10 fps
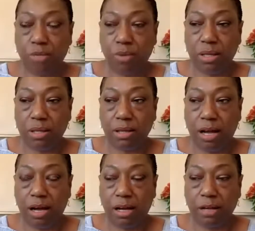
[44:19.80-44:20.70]
with
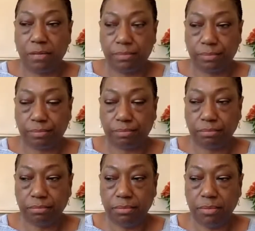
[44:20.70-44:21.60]
our
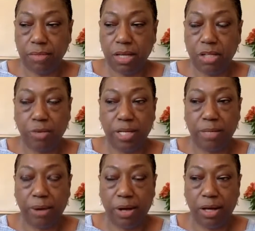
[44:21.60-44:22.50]
agreed
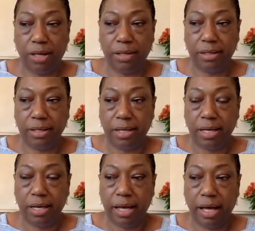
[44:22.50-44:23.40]
upon
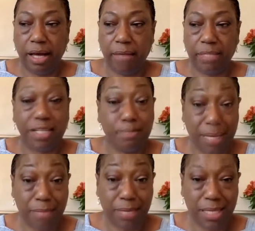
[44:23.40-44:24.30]

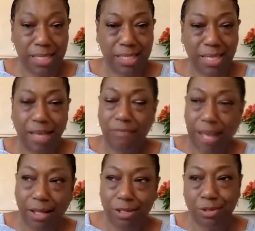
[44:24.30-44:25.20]
commitments.
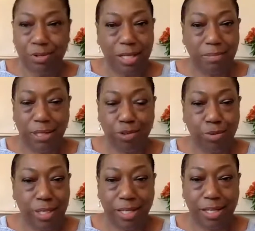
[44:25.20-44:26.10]
Values can be
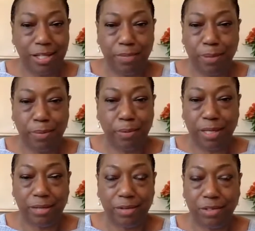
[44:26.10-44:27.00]
tricky because people
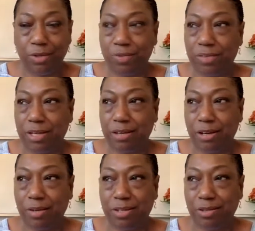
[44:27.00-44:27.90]
can sort of think, you
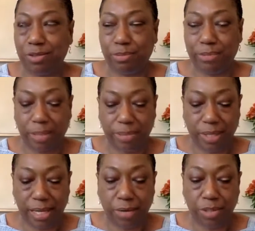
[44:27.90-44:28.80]
know, it becomes a
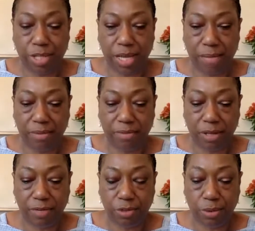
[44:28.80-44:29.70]
language game
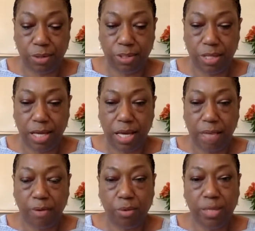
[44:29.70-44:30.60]
of sorts.
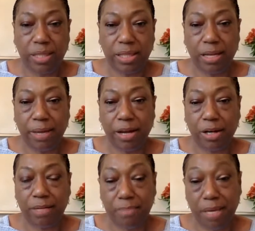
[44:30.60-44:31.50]
But when we think about our
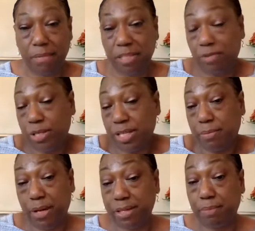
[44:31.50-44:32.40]
commitments, for
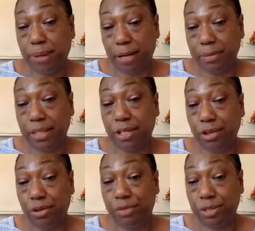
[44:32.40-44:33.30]
example, as a public
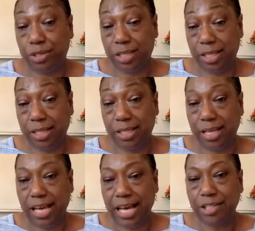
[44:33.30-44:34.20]
university,
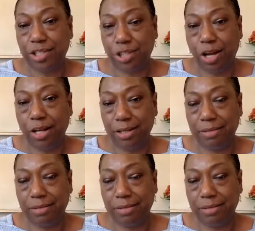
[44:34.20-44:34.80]
I start